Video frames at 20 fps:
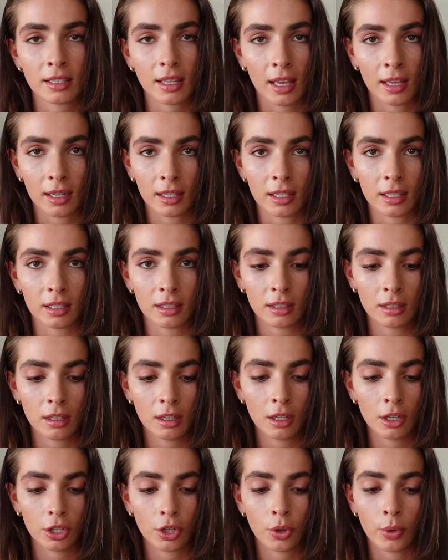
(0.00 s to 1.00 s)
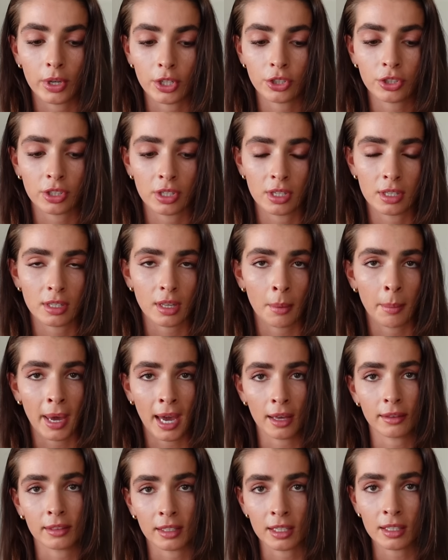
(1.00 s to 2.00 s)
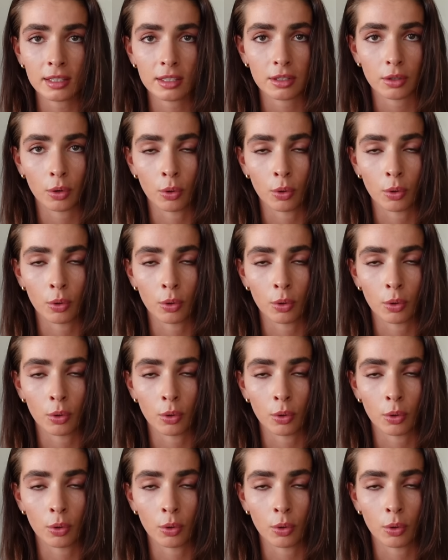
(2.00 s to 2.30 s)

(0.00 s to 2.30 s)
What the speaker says: any questions about this,